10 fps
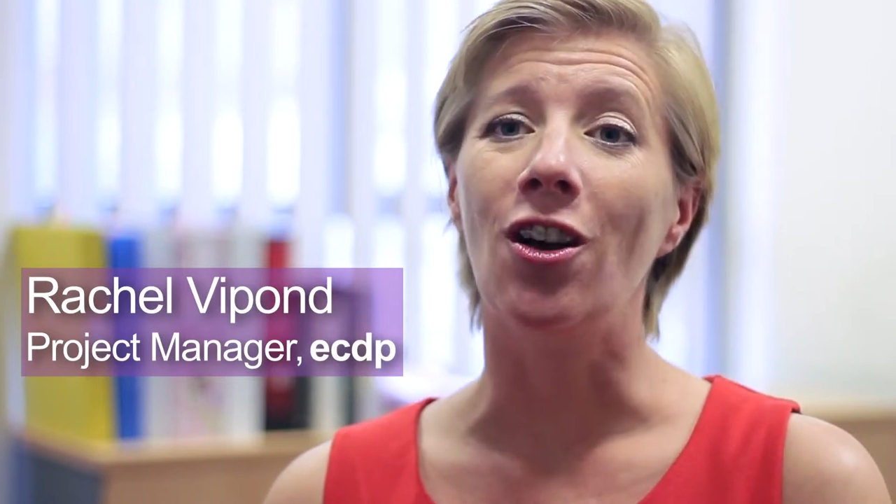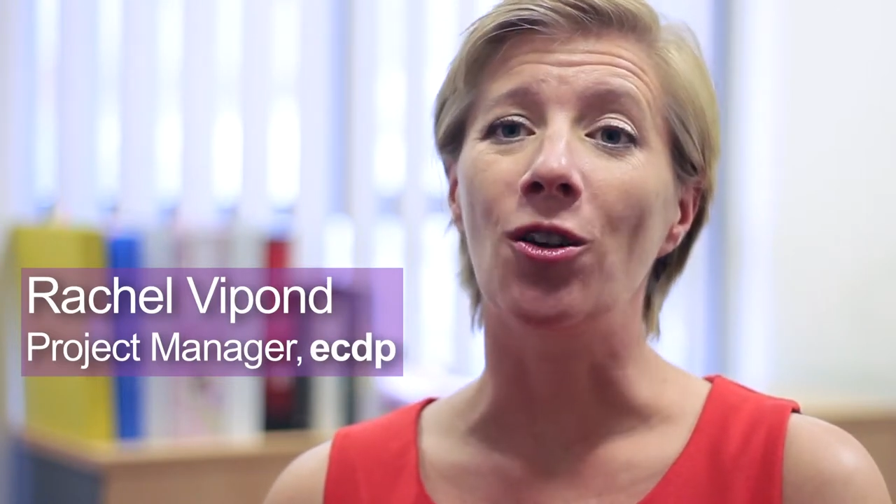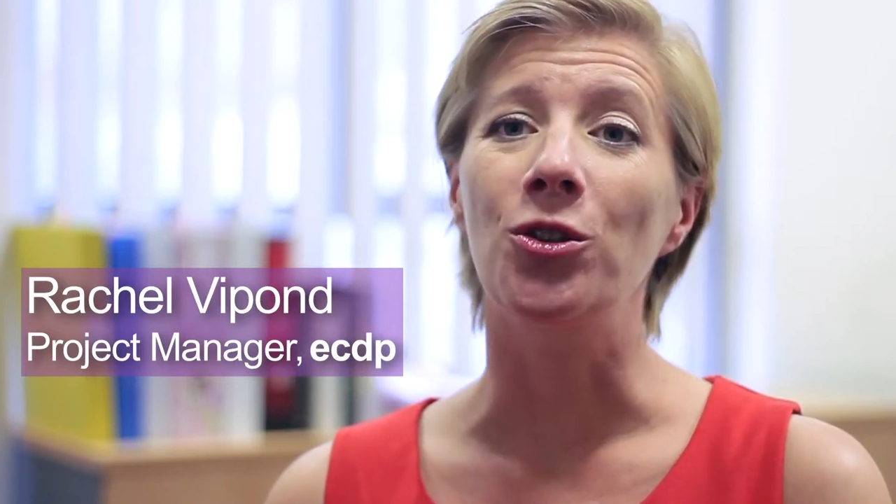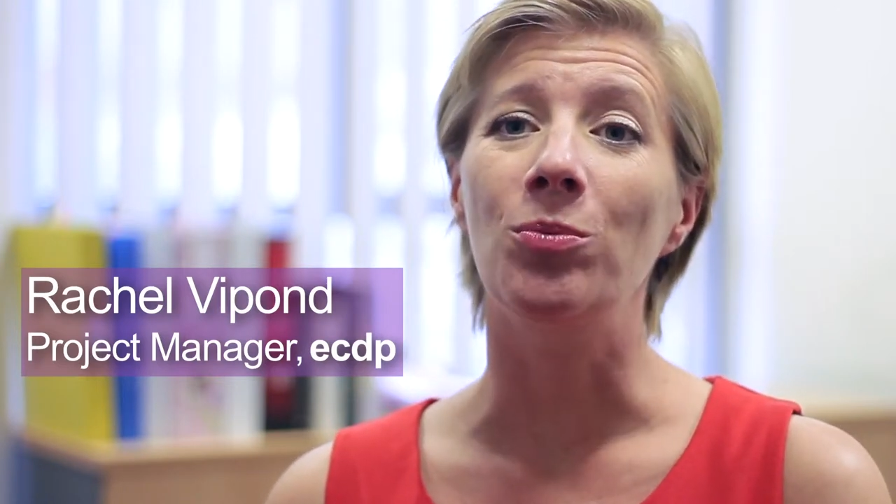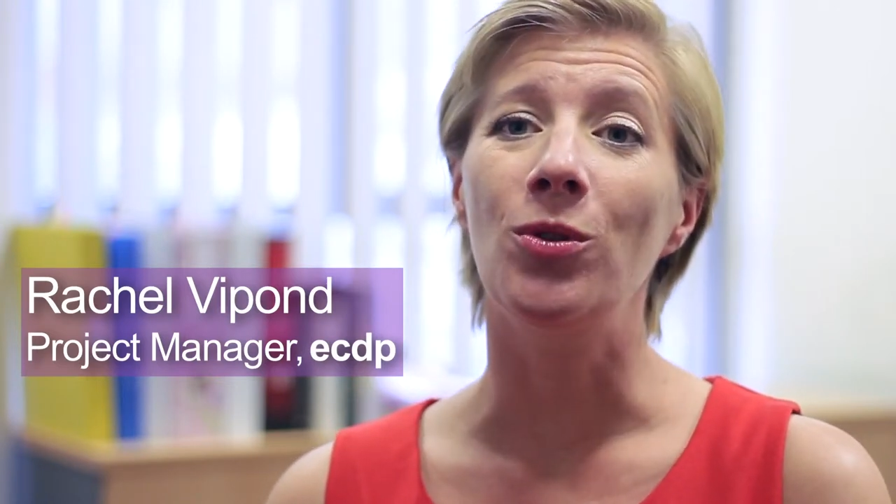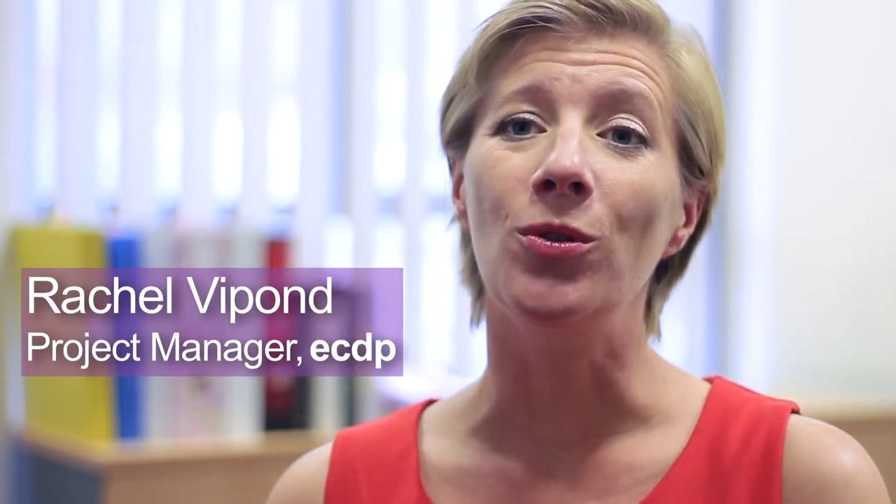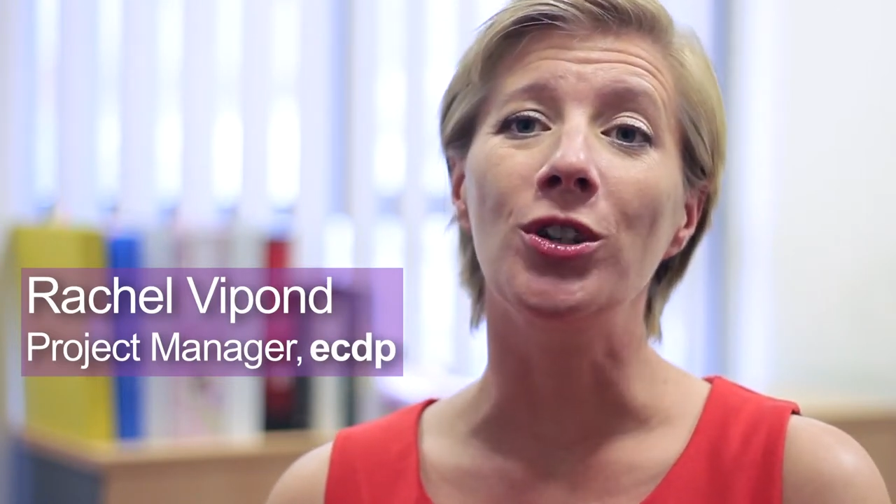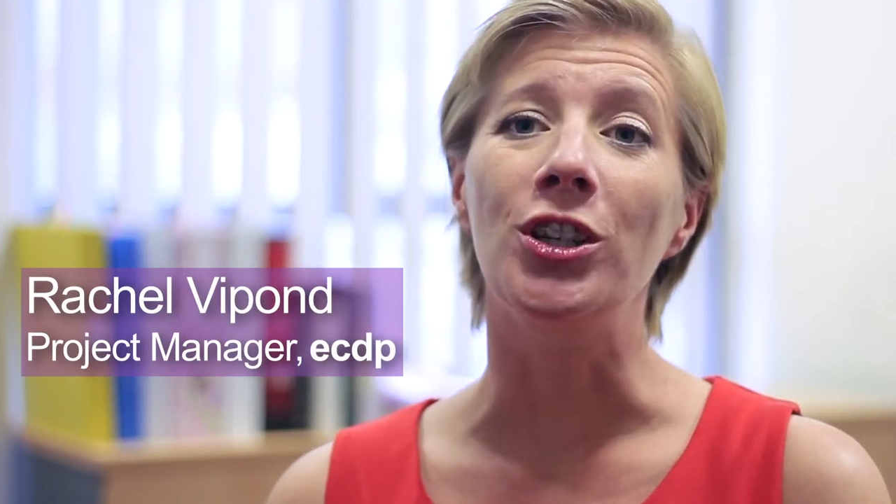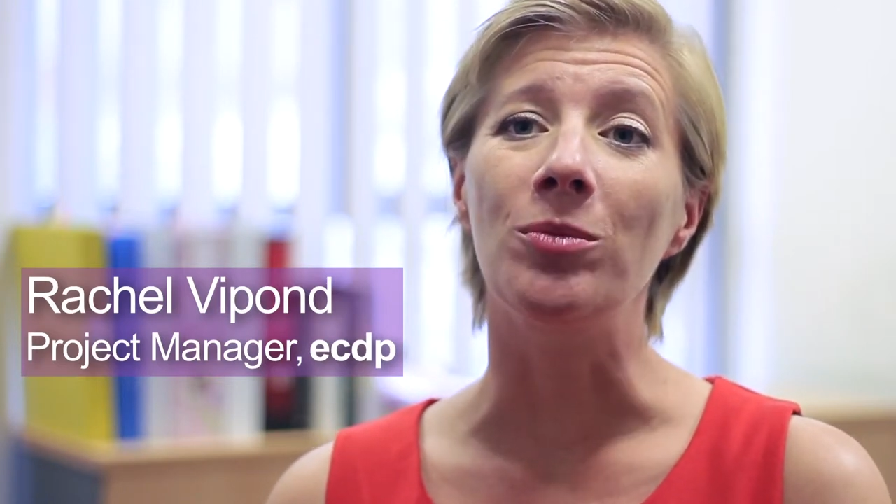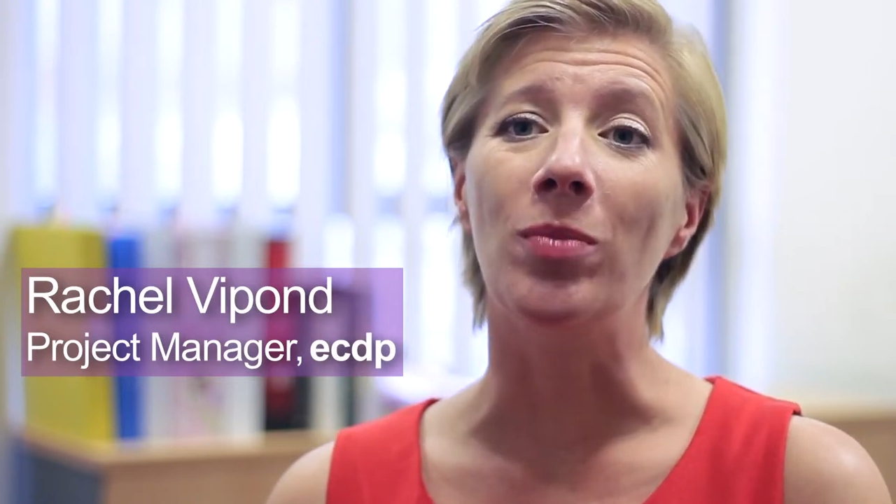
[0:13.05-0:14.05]
are
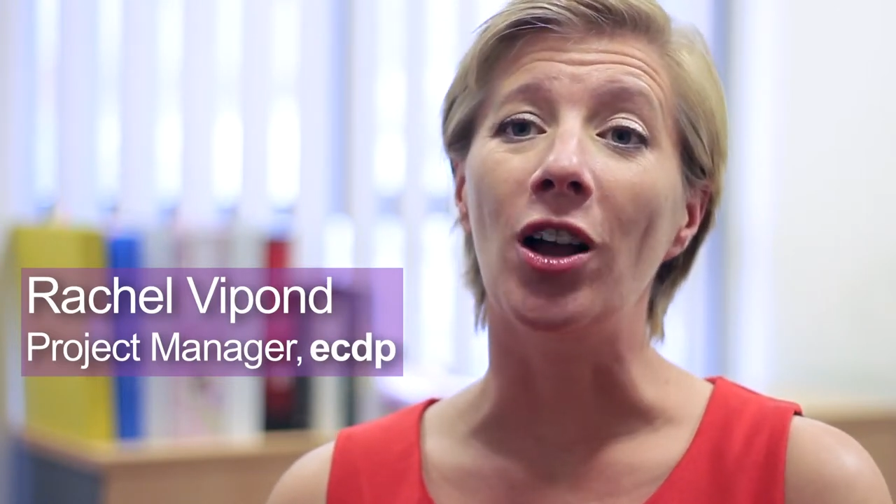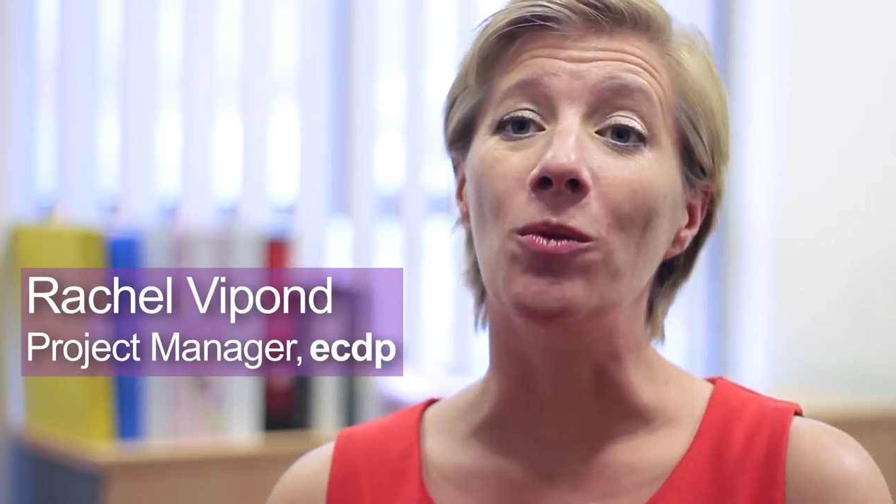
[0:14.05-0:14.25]
supported by